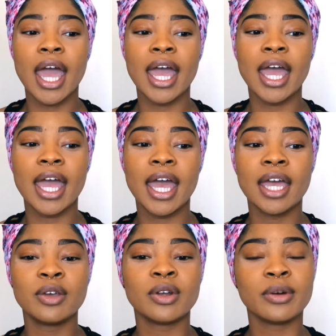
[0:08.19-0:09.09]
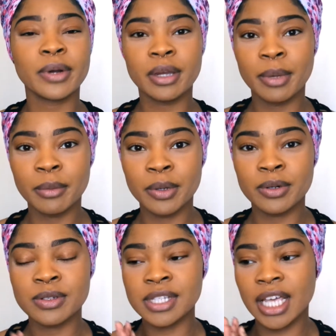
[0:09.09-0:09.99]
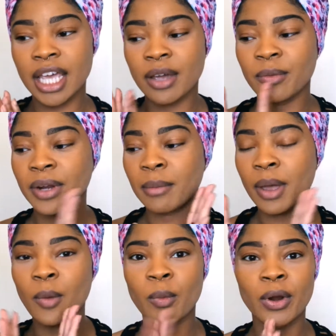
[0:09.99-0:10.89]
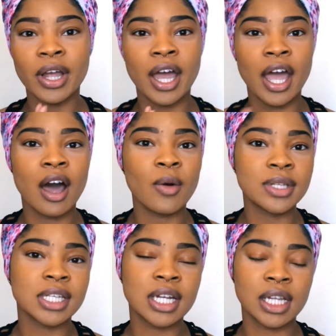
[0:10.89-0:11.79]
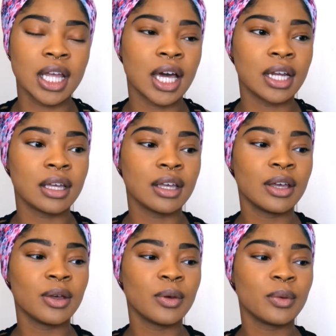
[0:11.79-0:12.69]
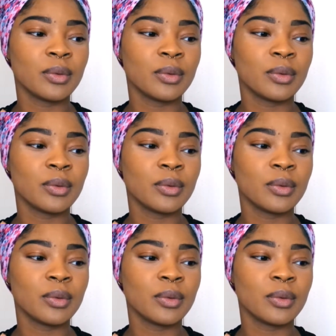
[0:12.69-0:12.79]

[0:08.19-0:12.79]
And you know, I work at Bare Minerals, and when I'm at work, I always get a lot of